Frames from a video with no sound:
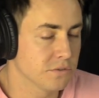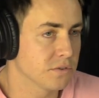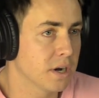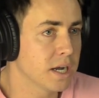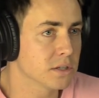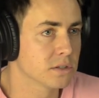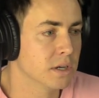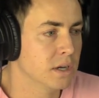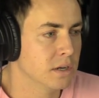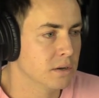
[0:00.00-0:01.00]
so for us
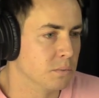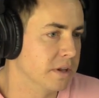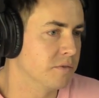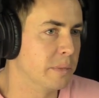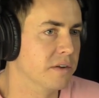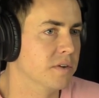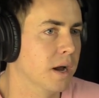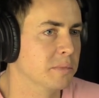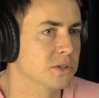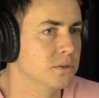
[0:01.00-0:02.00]
we have a bit of an
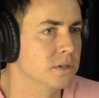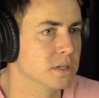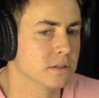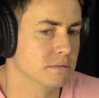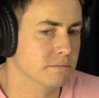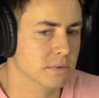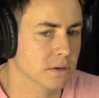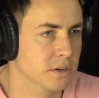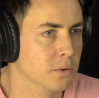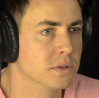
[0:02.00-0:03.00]
opportunity because you
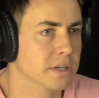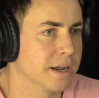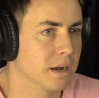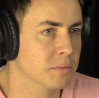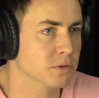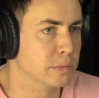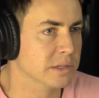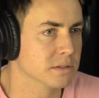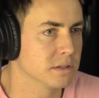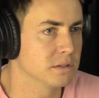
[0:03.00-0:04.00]
know no one's eyeing up those
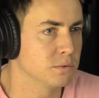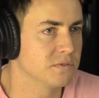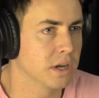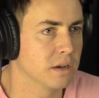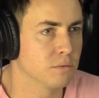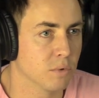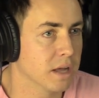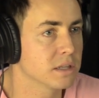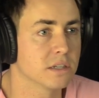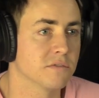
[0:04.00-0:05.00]
businesses. We've done sure.
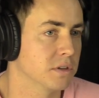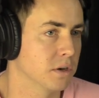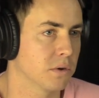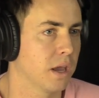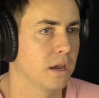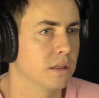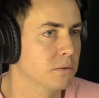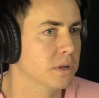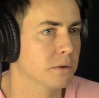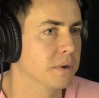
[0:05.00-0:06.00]
relatively okay yeah. in
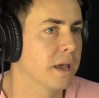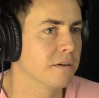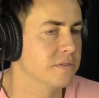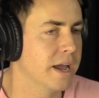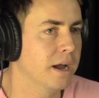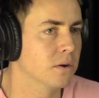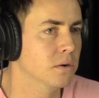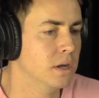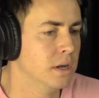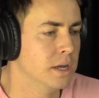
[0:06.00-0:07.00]
the one that we have
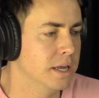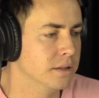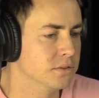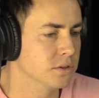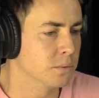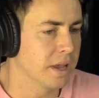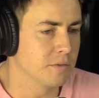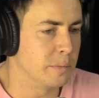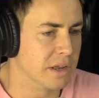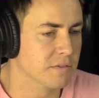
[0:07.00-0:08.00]
now, and so we
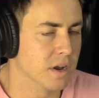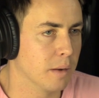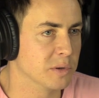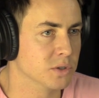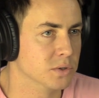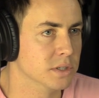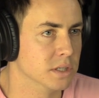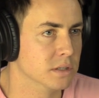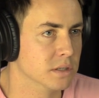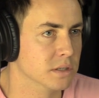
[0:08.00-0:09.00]
have a bit of an
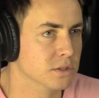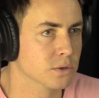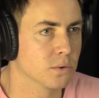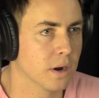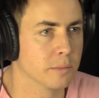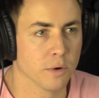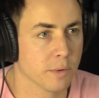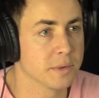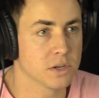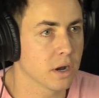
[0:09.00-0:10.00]
opportunity to to acquire more.
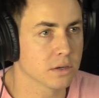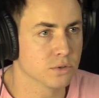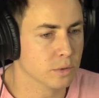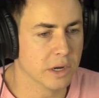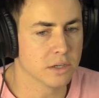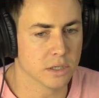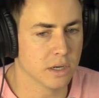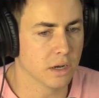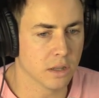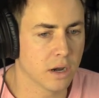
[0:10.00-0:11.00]
We've been talking to a bunch,
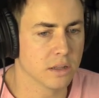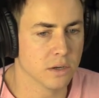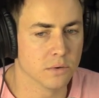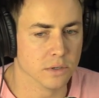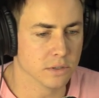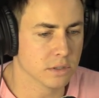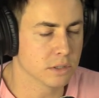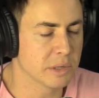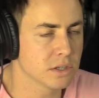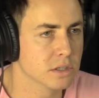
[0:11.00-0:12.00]
and, and a lot of the owners,
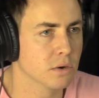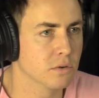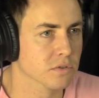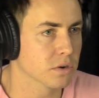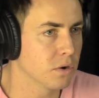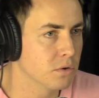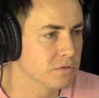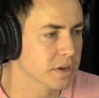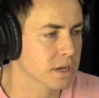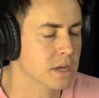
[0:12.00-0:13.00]
especially over
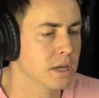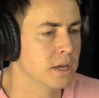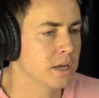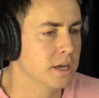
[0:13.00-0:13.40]
COVID,